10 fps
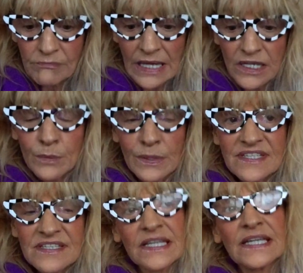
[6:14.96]
you will
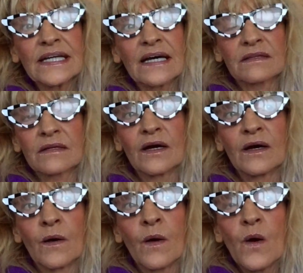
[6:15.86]
see that
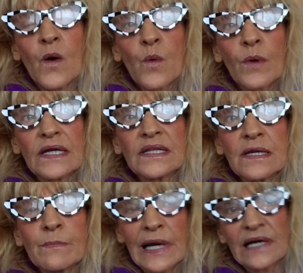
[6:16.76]
when
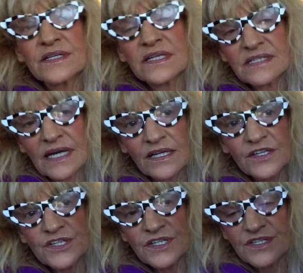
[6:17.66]
the Pisces
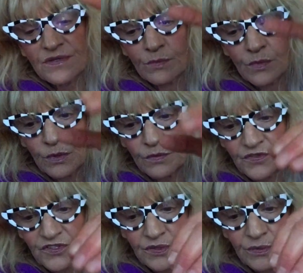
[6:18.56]
energies
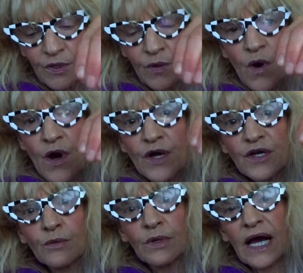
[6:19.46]
move through,
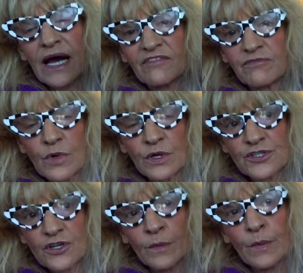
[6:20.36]
you will have more
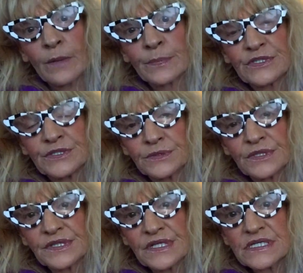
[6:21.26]
job
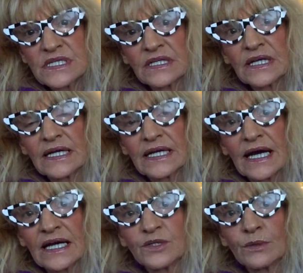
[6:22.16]
opportunities. Then
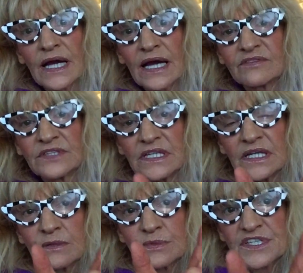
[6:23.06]
again, you will have the
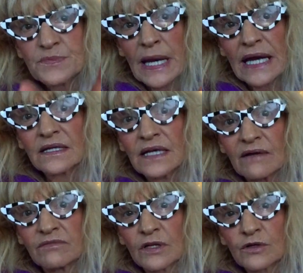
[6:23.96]
respect
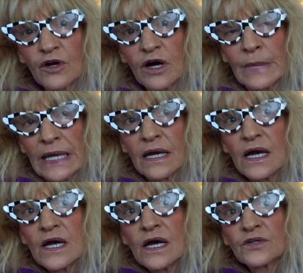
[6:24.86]
level coming
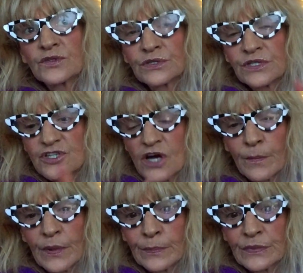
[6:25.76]
to the
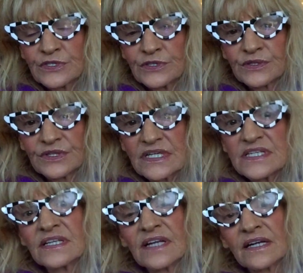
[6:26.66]
job opportunities,
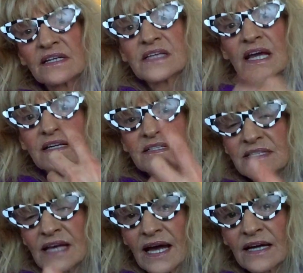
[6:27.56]
and that is
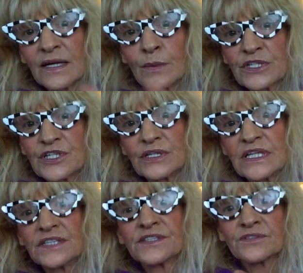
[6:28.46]
exactly what you
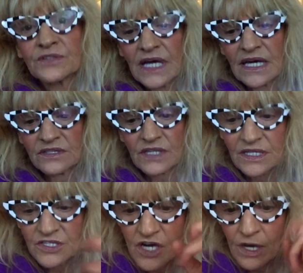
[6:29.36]
need to get a
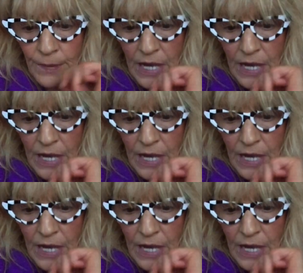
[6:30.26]
job